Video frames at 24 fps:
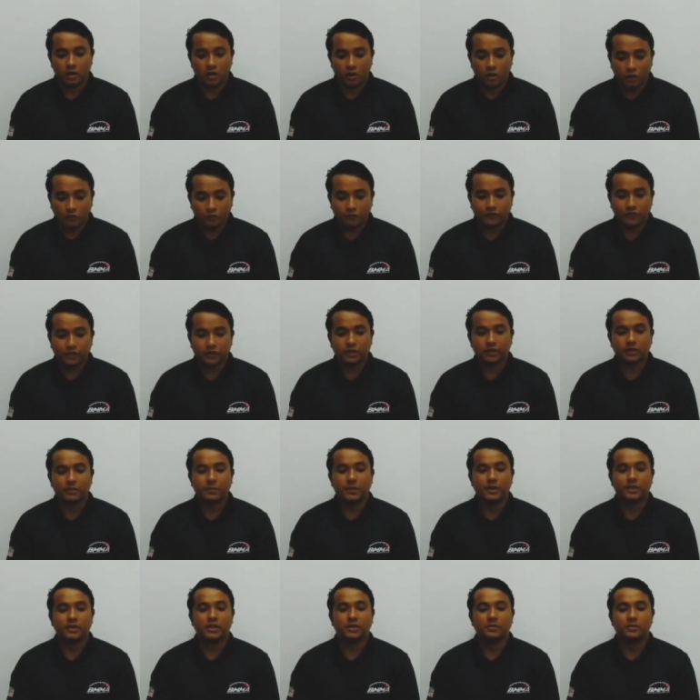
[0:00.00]
offer
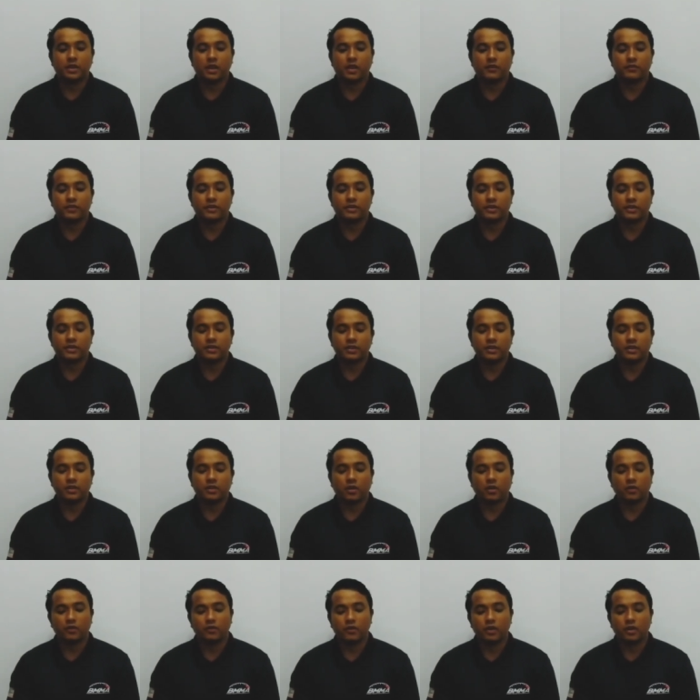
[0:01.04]
maximum efficiency
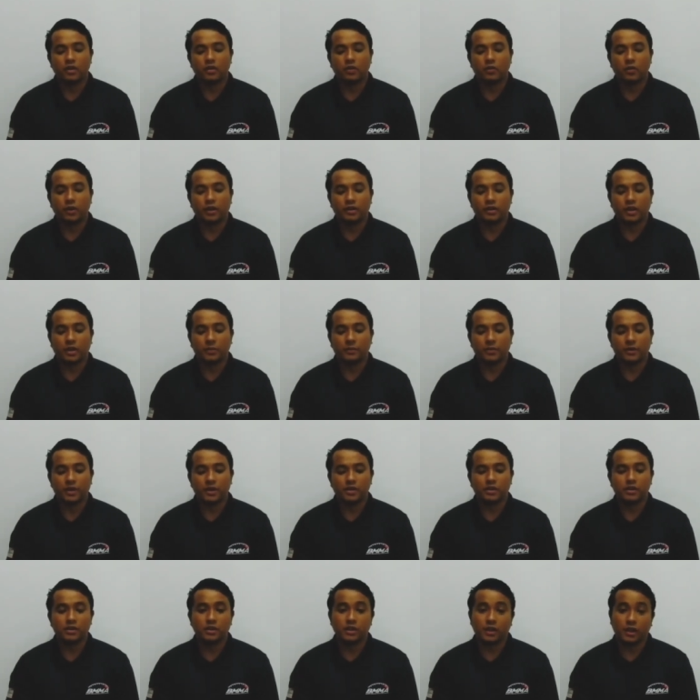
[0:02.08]
over a wide
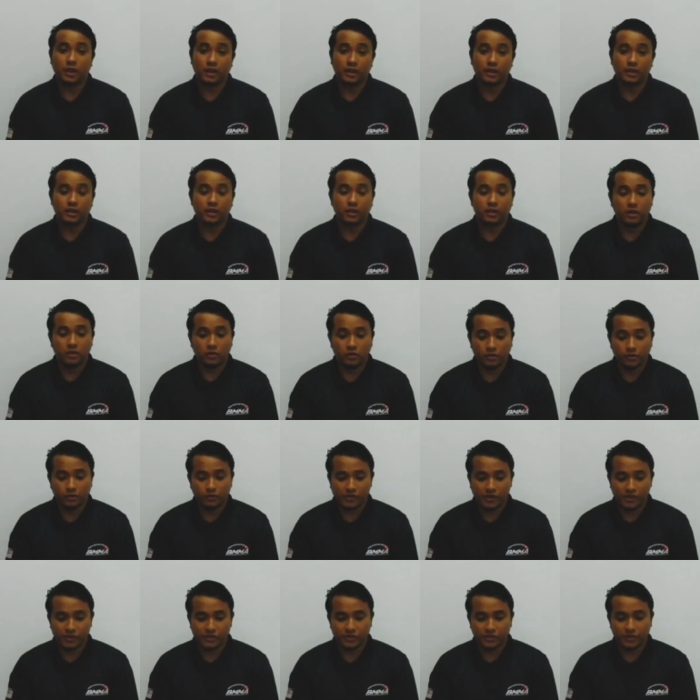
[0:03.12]
temperature and a load
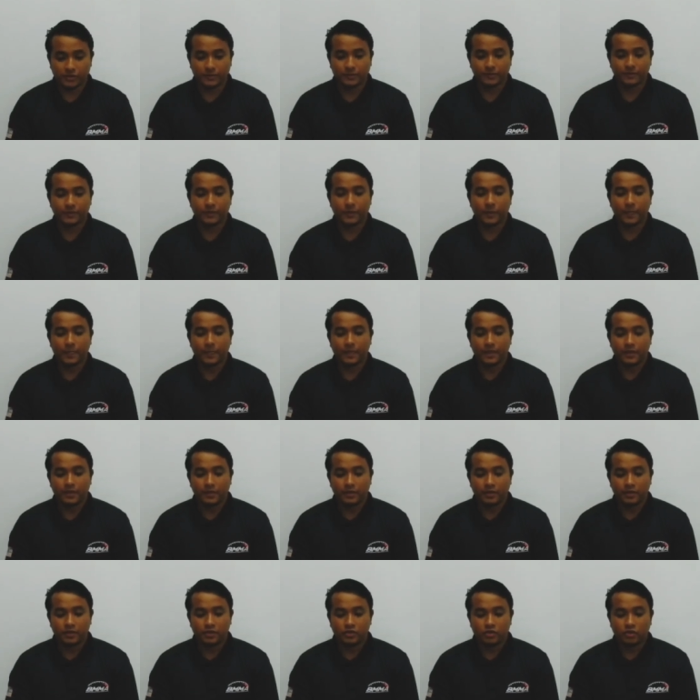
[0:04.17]
range.
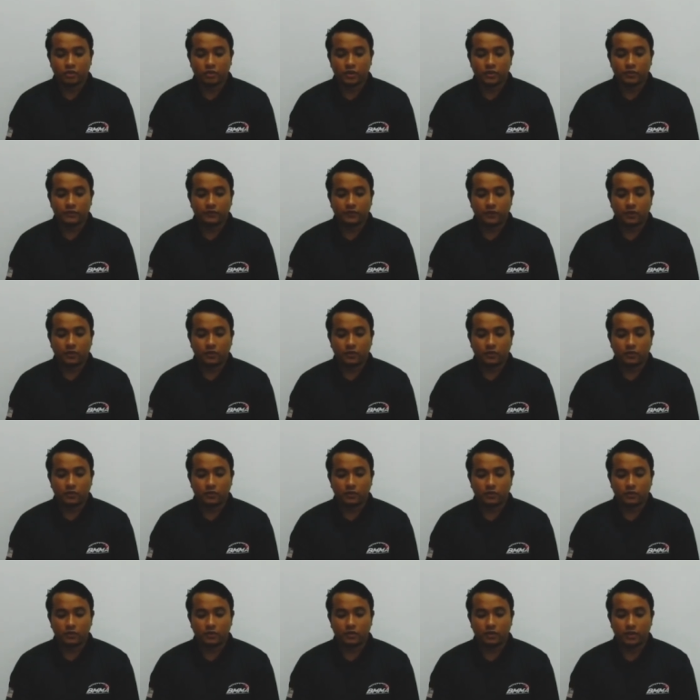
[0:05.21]
Choking flow
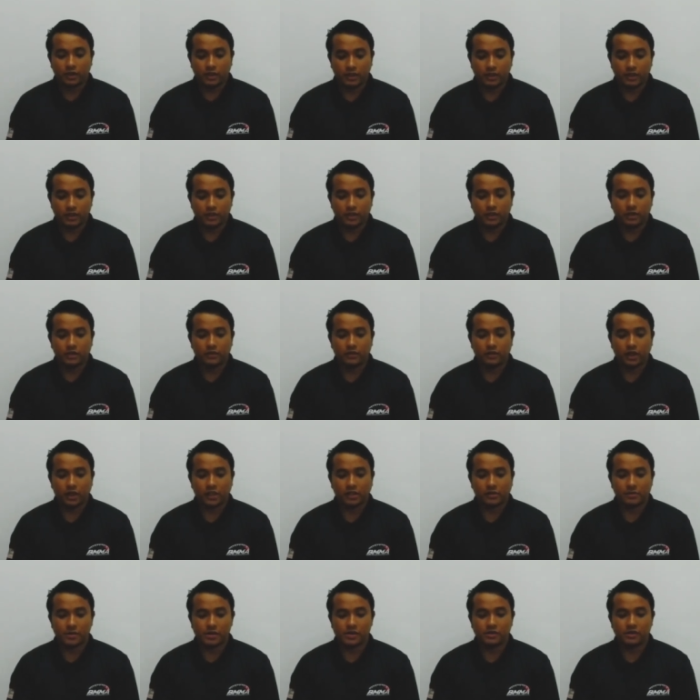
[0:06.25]
in
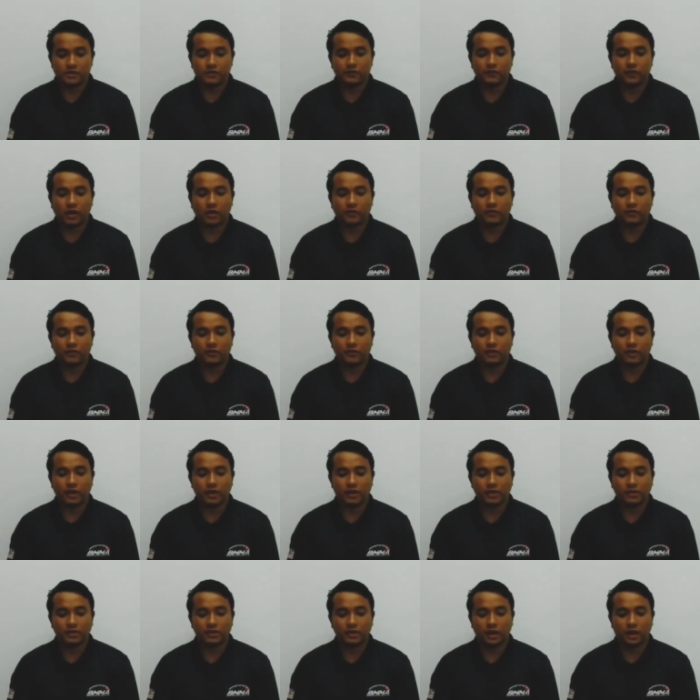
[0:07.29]
expansion valve
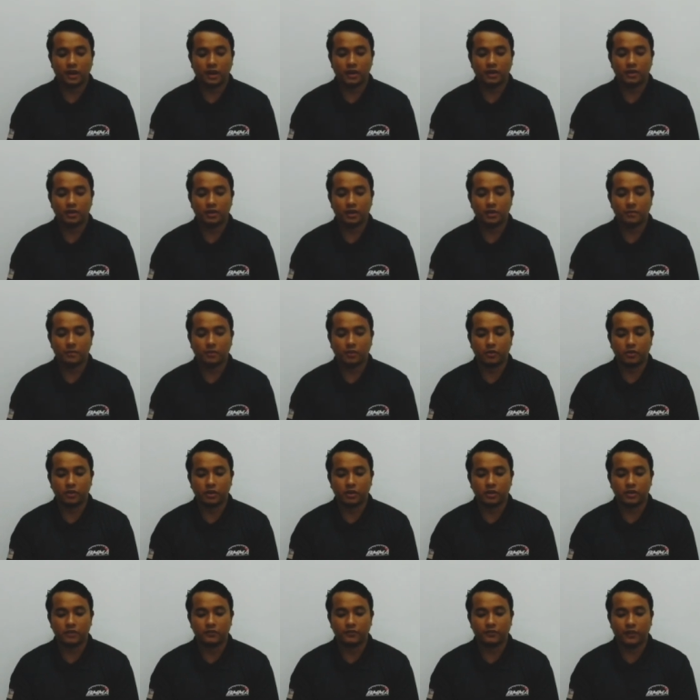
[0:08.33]
has an
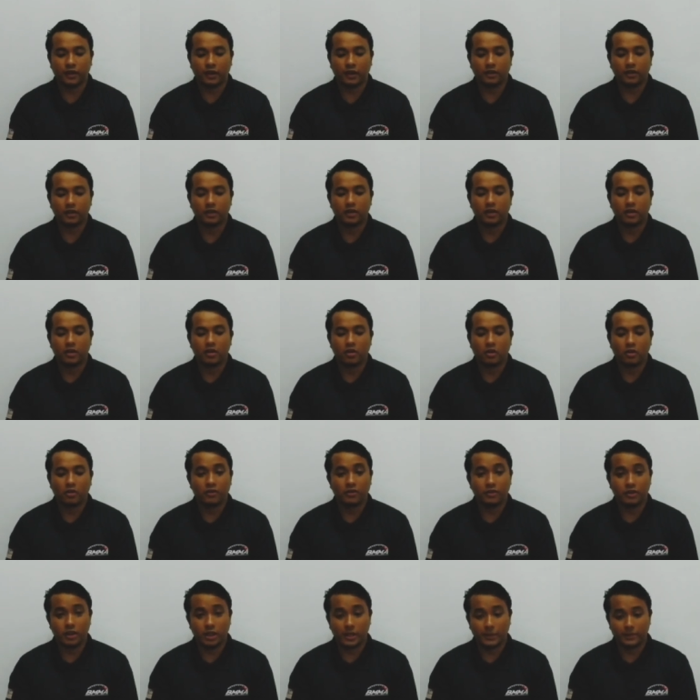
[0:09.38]
important effect on
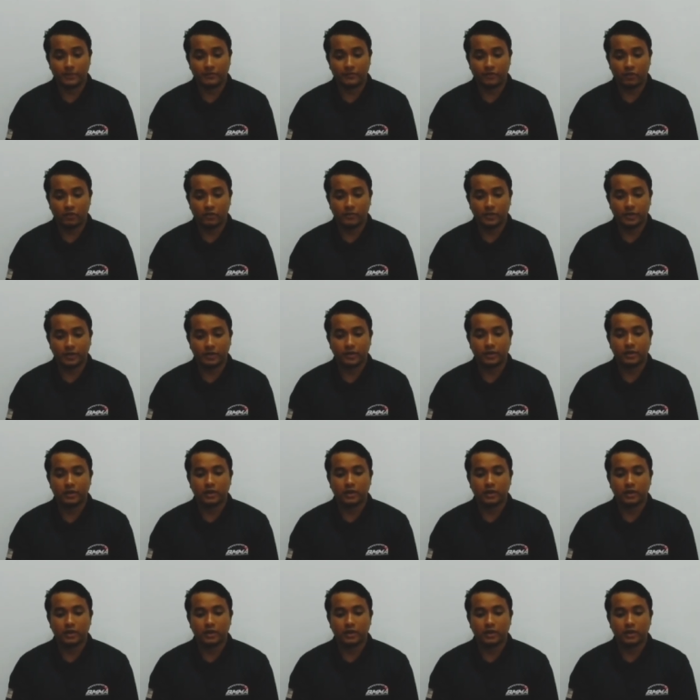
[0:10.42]
their performance.